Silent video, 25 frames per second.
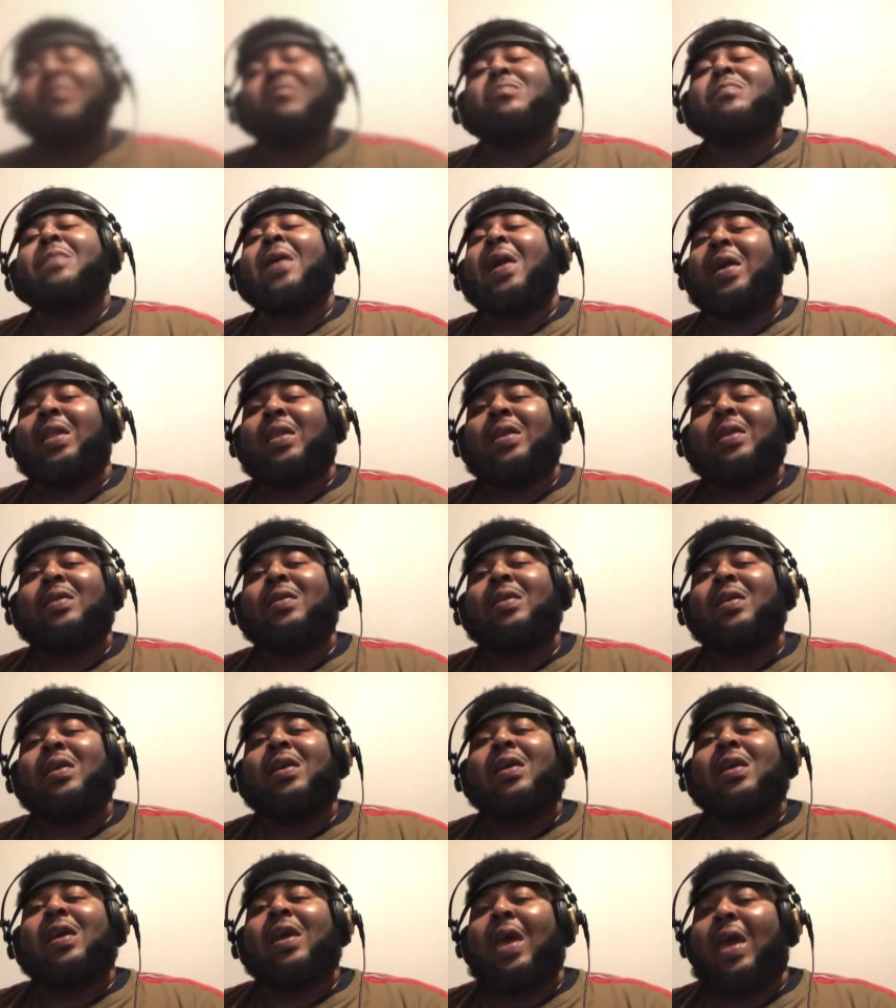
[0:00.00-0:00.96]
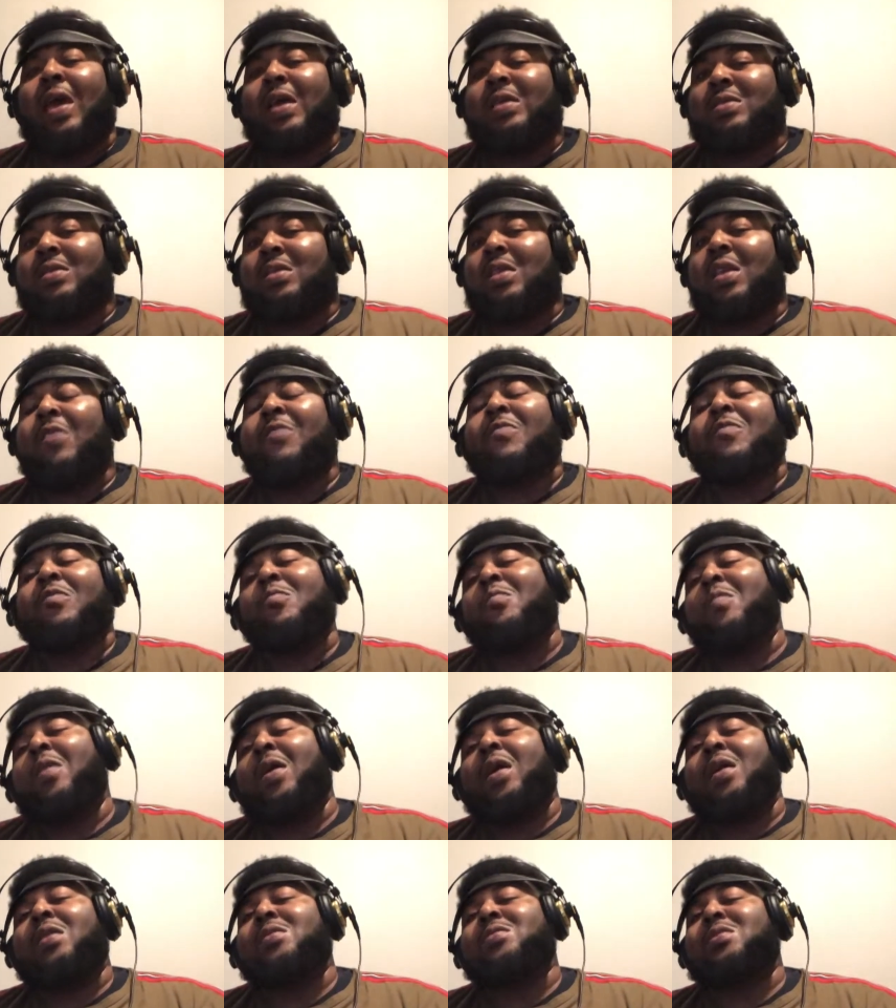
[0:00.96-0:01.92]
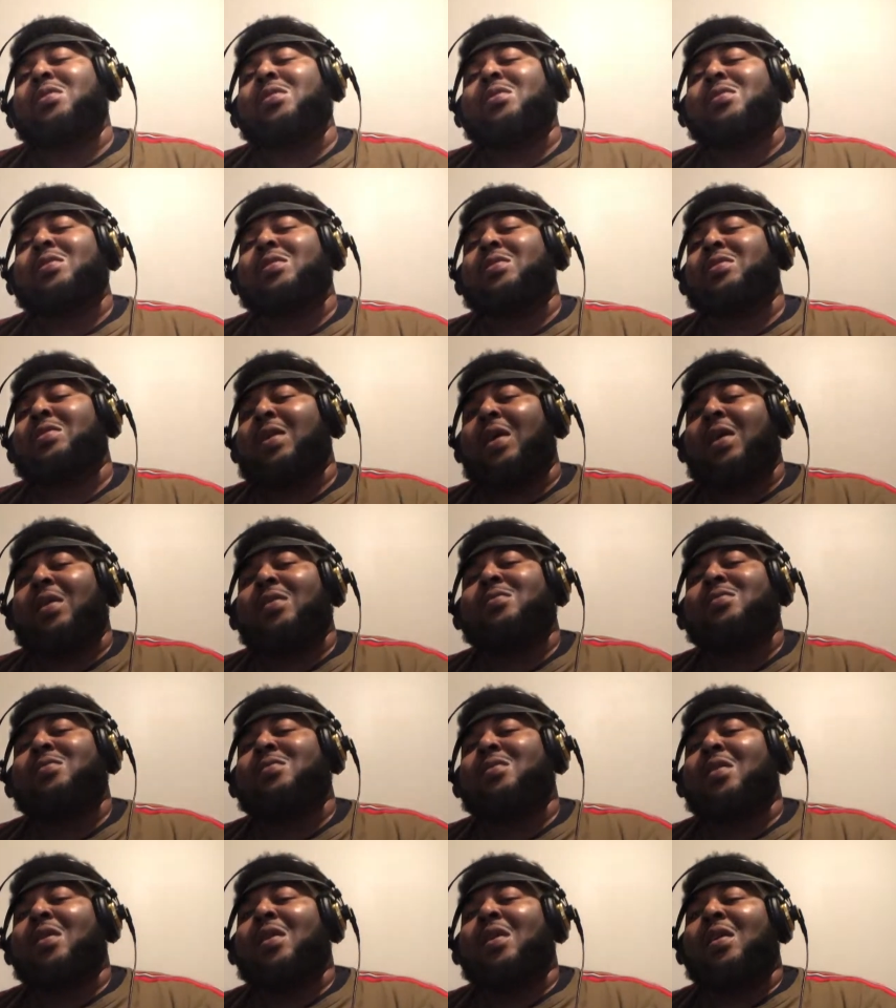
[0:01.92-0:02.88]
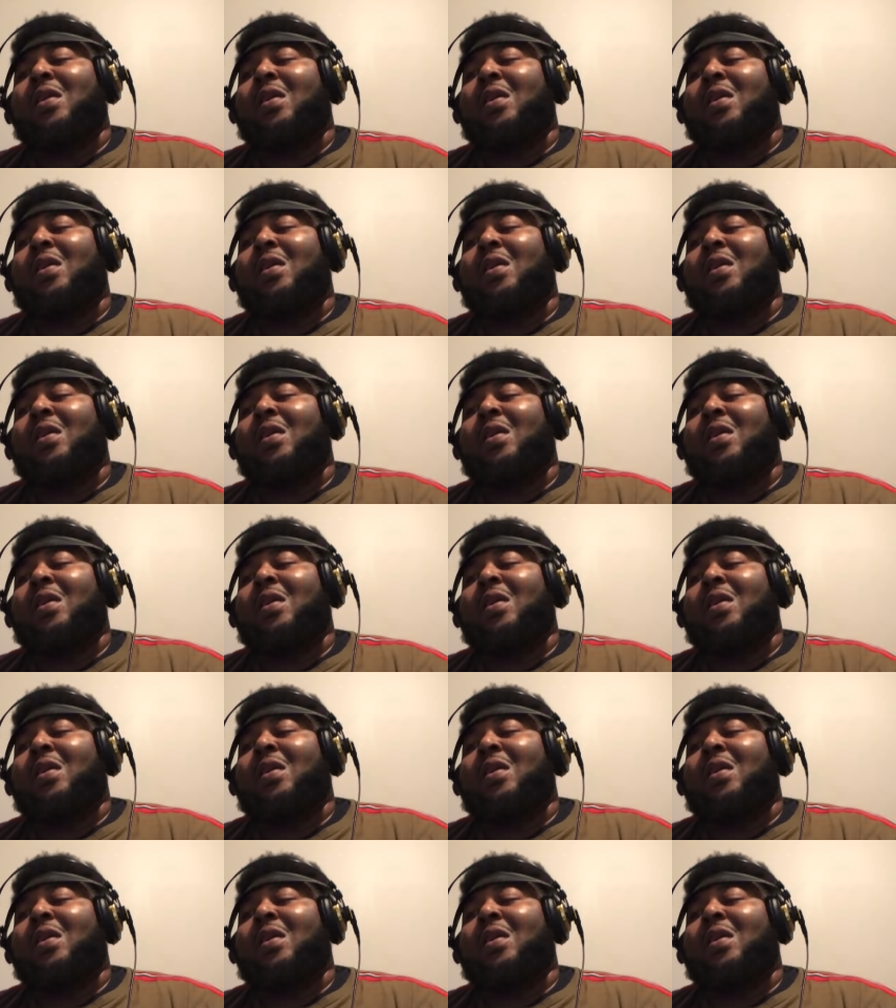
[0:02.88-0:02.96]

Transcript: Everybody has different ways to success.